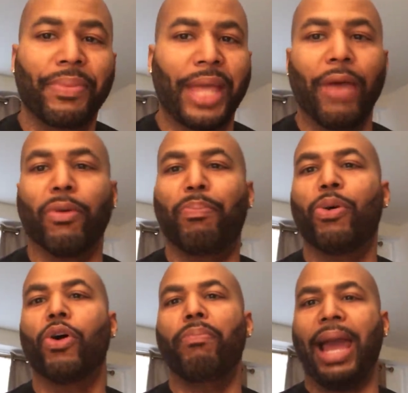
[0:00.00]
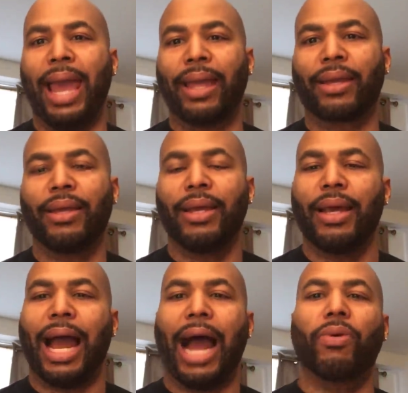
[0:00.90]
They would pull back.
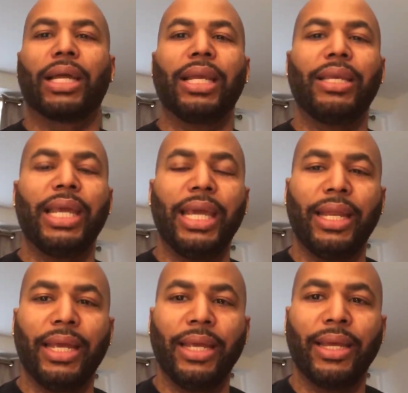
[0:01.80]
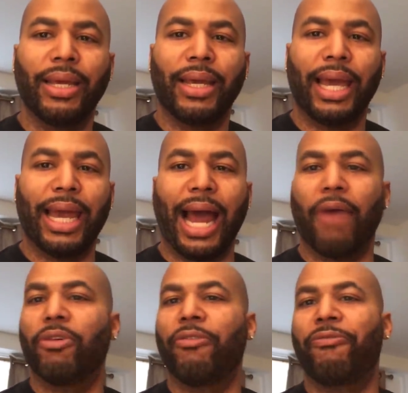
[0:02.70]
I would get needy, and
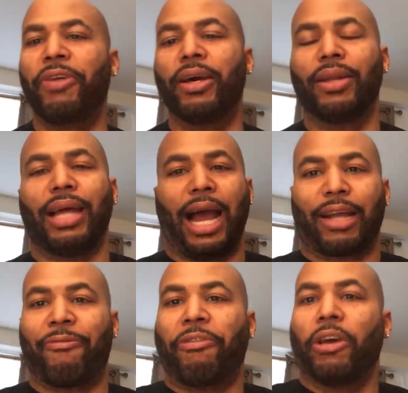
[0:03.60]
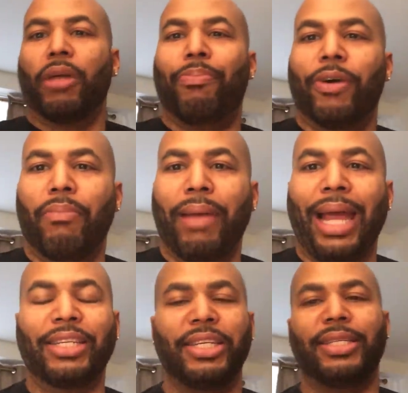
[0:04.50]
I would feel that I could feel her pulling
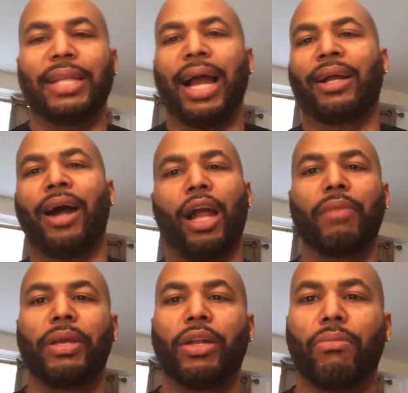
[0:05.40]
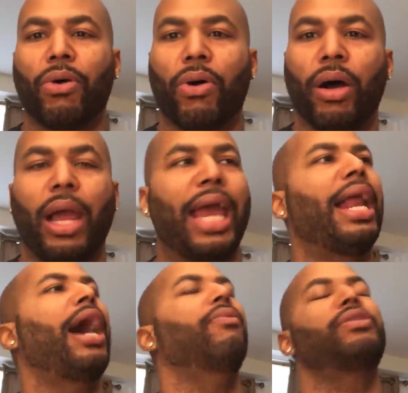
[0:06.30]
back. She's not calling me no more,
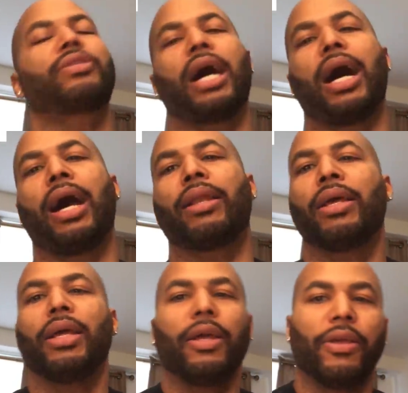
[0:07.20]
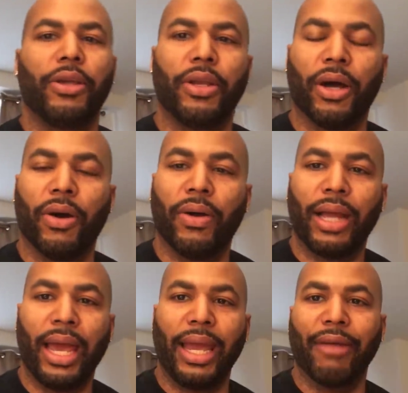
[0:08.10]
and I would start, you know,
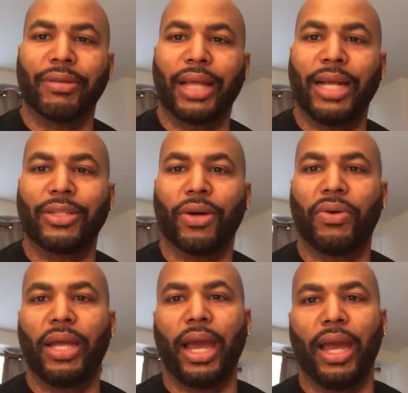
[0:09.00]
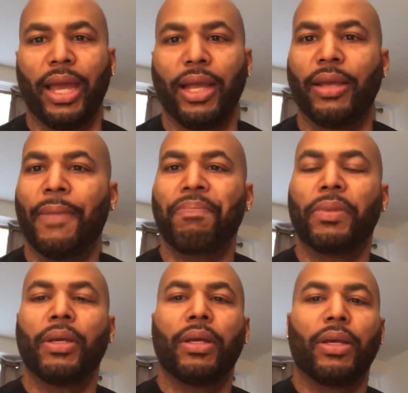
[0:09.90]
hey, everything's okay.
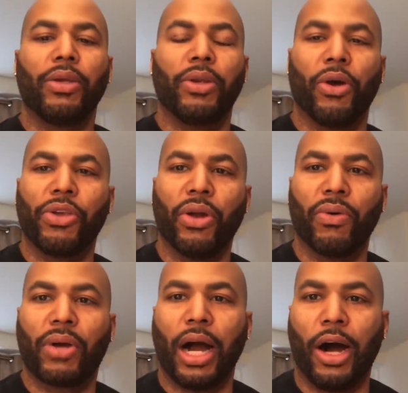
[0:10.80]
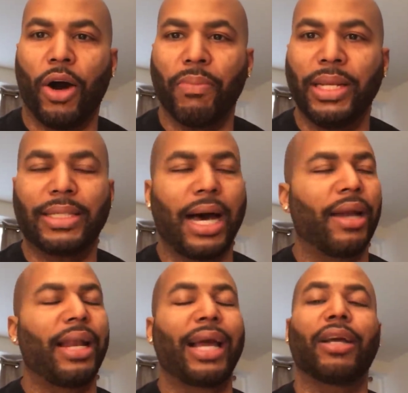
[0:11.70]
You know, you don't call me,
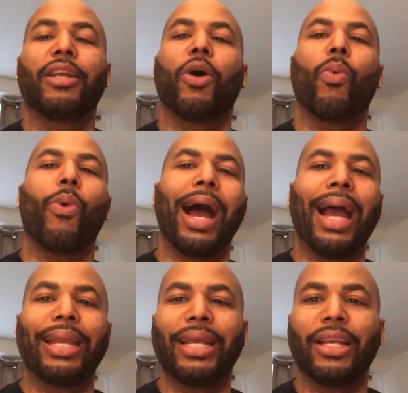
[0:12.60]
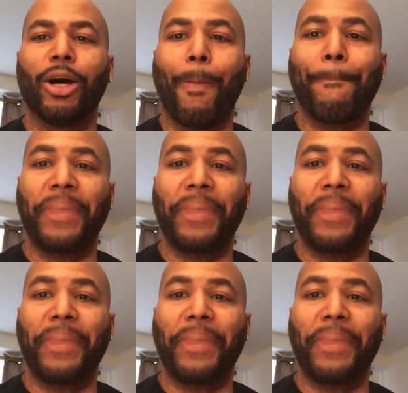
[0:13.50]
sounding like a little whiny little